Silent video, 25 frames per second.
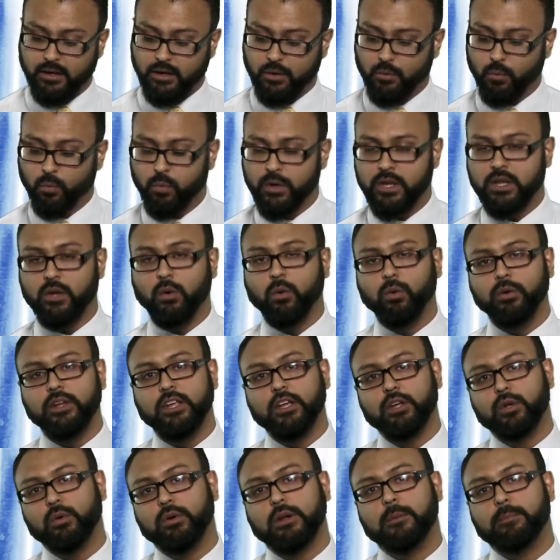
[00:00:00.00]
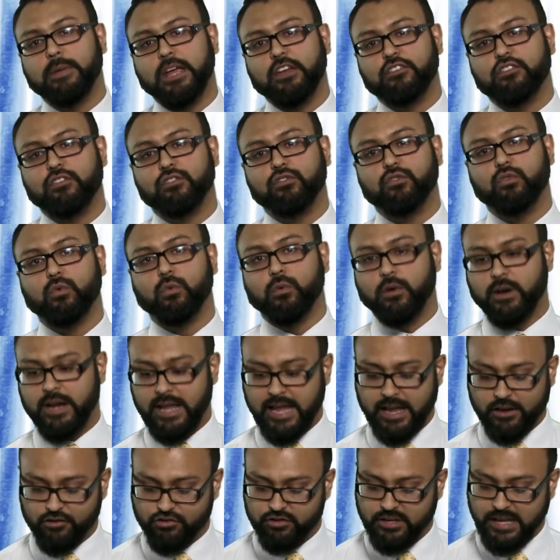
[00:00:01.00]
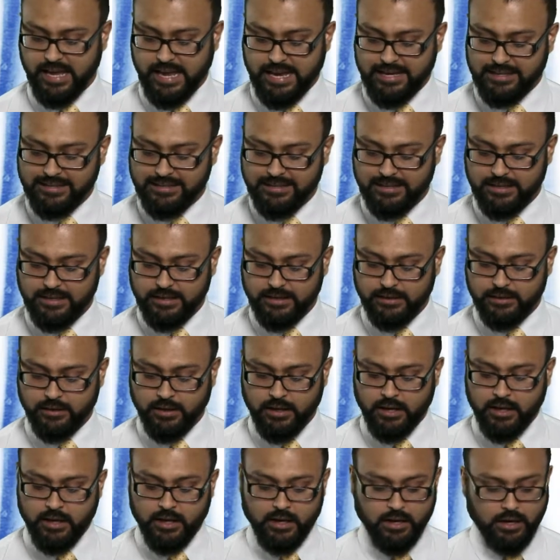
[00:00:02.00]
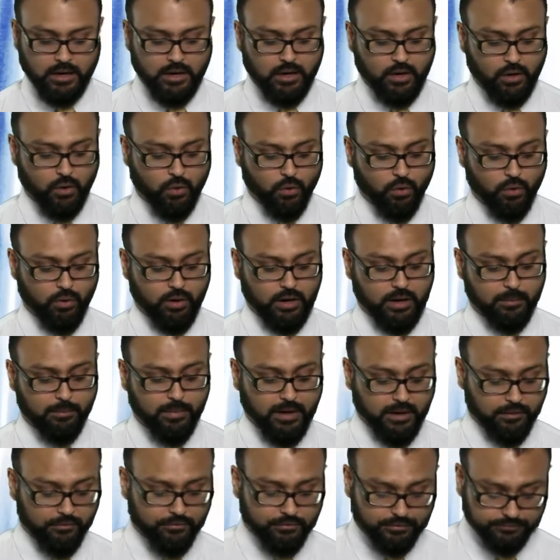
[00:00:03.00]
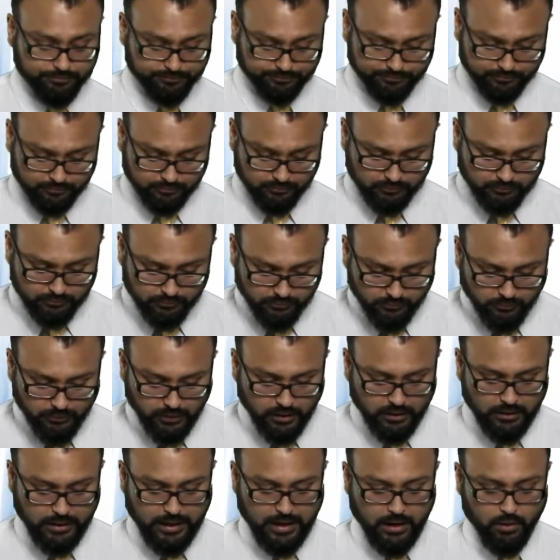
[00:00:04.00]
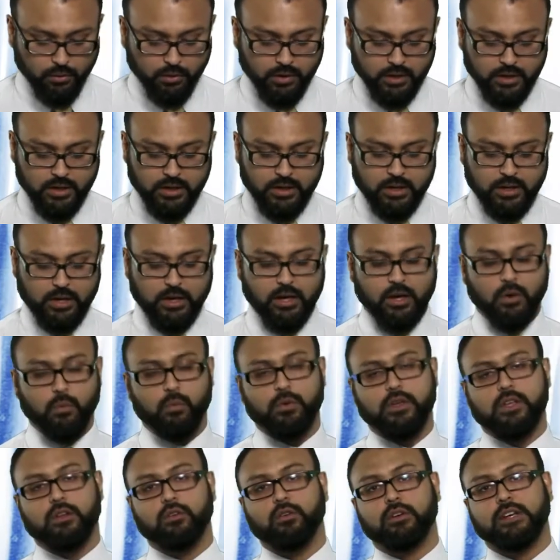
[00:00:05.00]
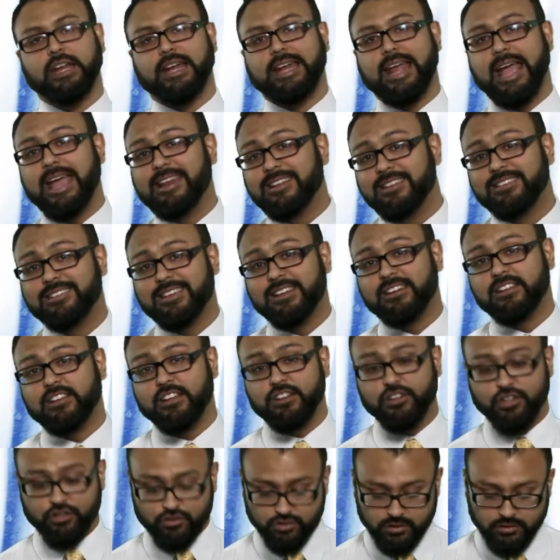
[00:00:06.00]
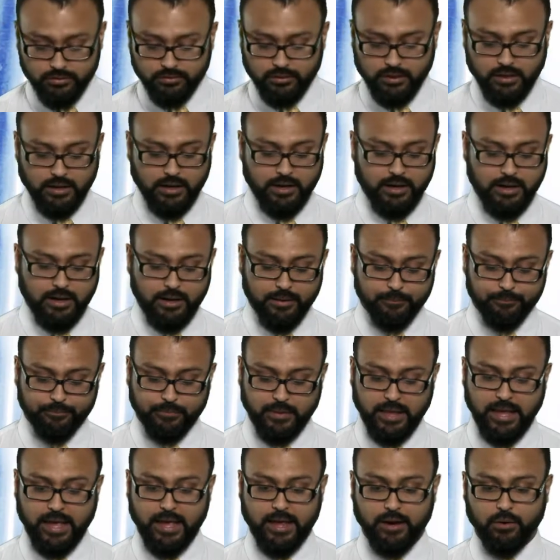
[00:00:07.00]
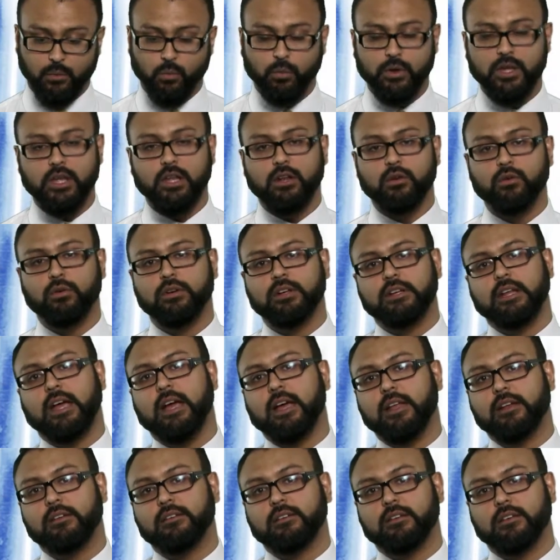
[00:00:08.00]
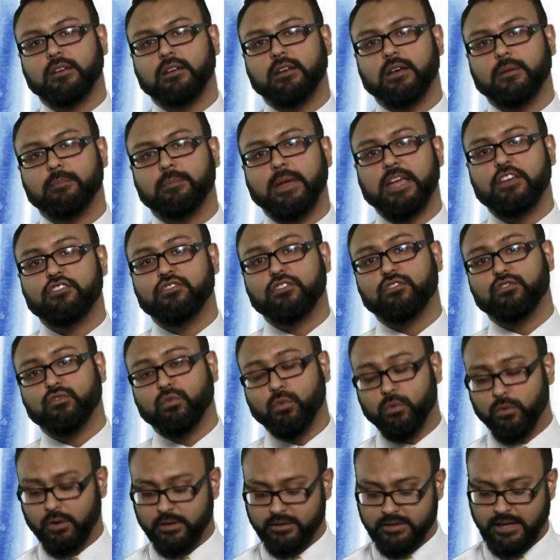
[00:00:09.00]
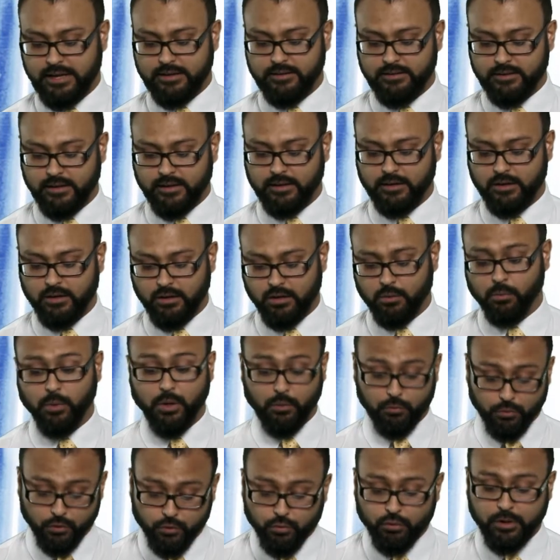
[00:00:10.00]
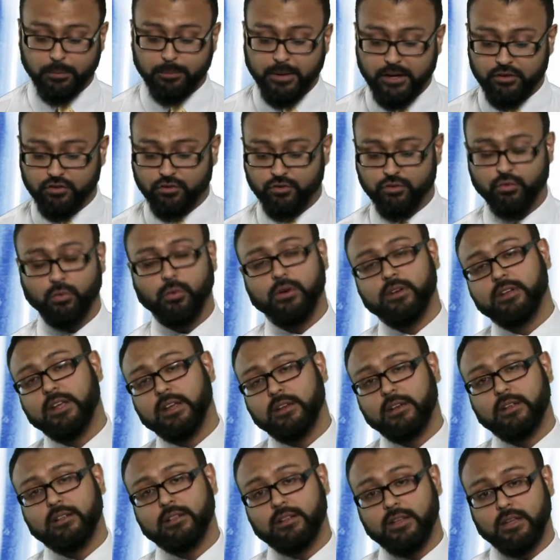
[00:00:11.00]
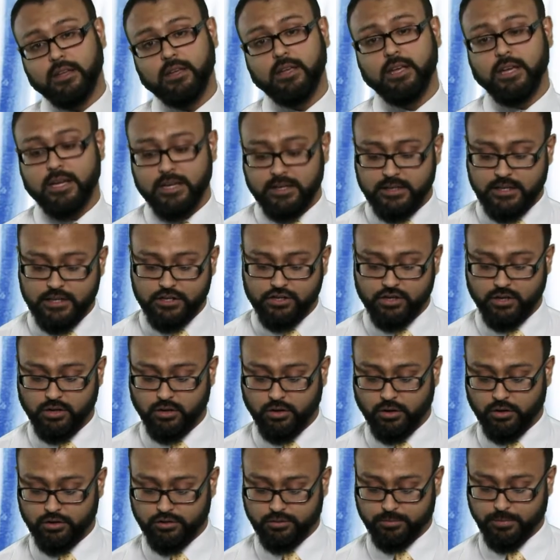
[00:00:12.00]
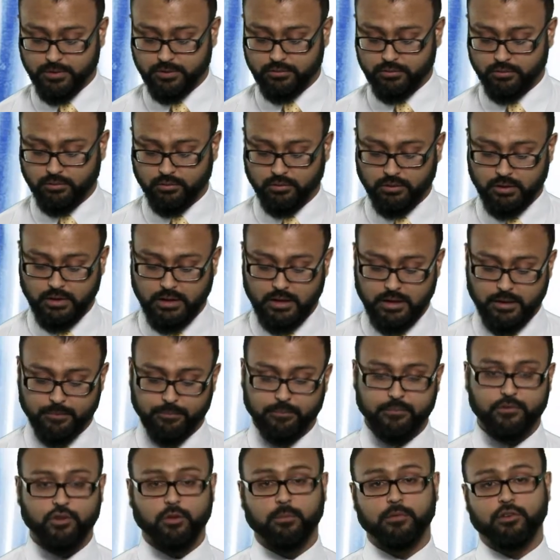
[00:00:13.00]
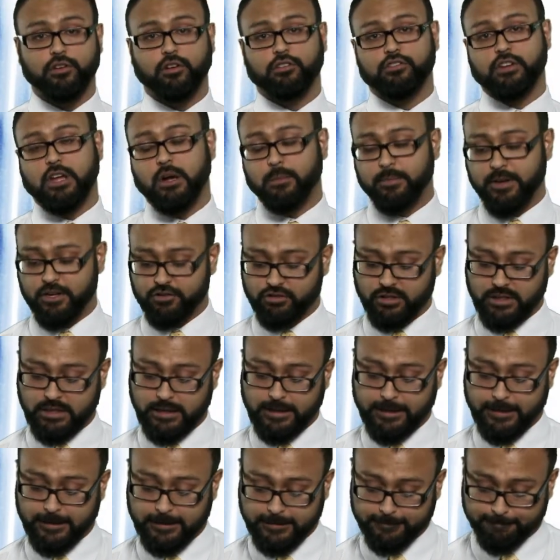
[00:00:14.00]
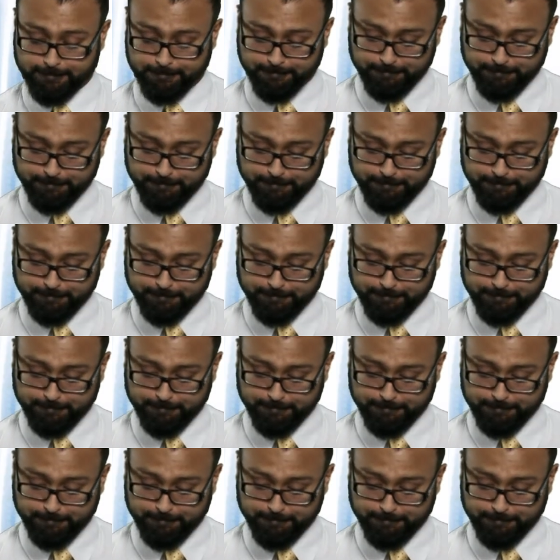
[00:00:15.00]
We only included patients who were aged 18 or above. Now, we looked at any skin condition, and we looked at patients who were attending, we recruited patients who were attending the teaching hospital dermatology outpatient clinic